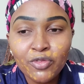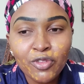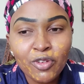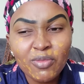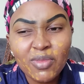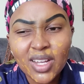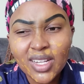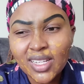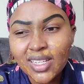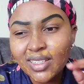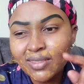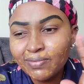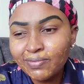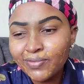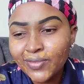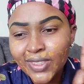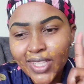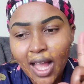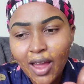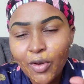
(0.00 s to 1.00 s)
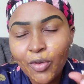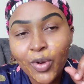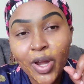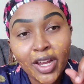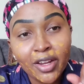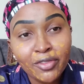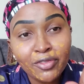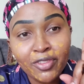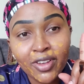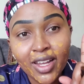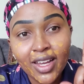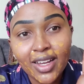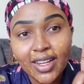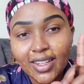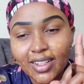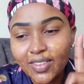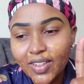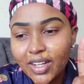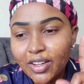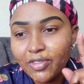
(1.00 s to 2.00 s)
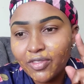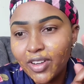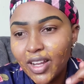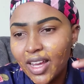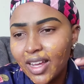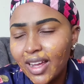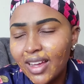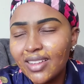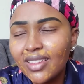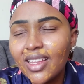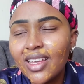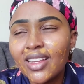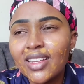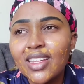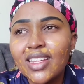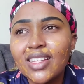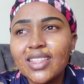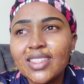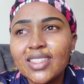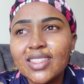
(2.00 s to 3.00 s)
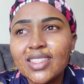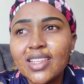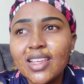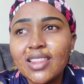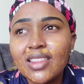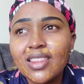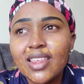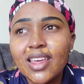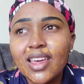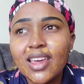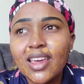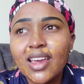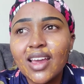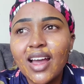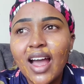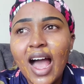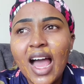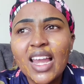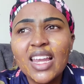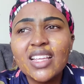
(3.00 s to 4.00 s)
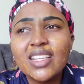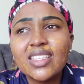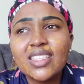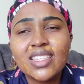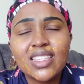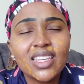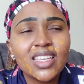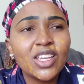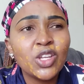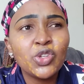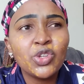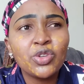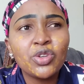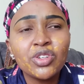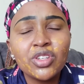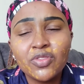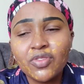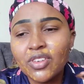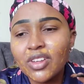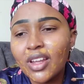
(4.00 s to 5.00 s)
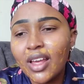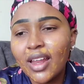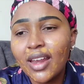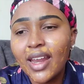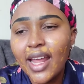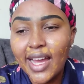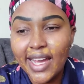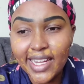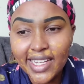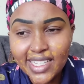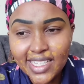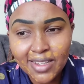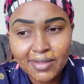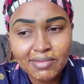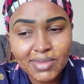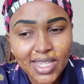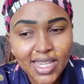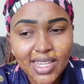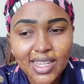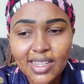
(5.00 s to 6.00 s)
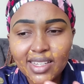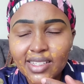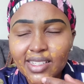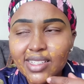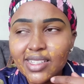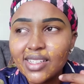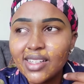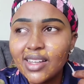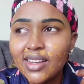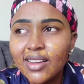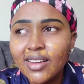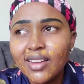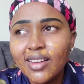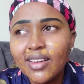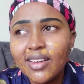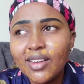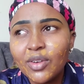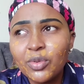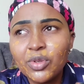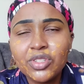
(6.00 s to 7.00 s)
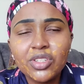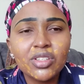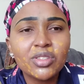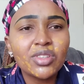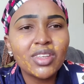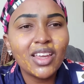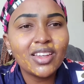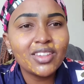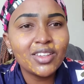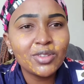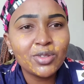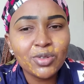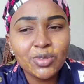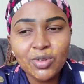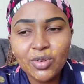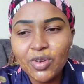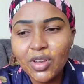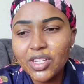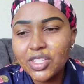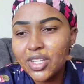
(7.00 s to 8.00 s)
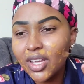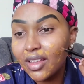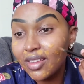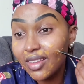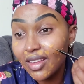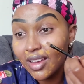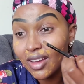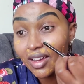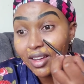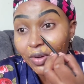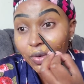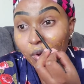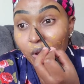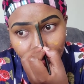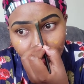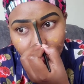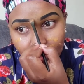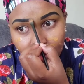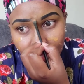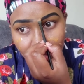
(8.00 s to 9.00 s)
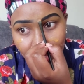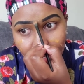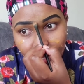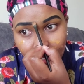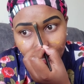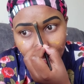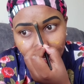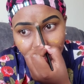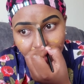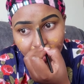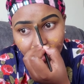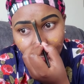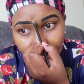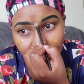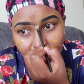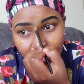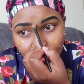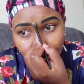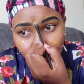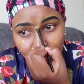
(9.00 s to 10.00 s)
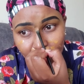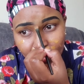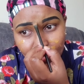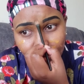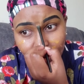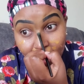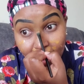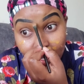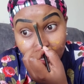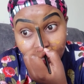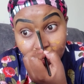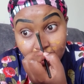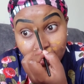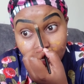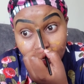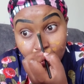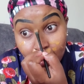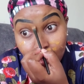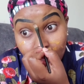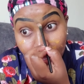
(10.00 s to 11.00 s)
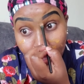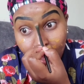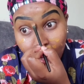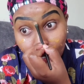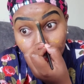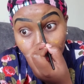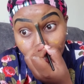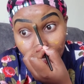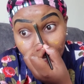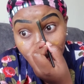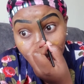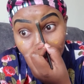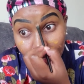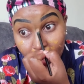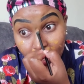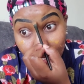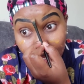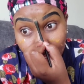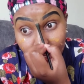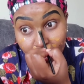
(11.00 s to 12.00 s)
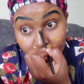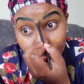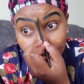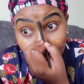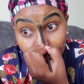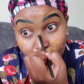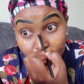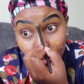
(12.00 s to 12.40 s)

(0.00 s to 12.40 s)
for money, red flag, red flag. And then it's the early stage. You're not even an item yet. We're just getting to know each other. I don't think like that was right. I actually believe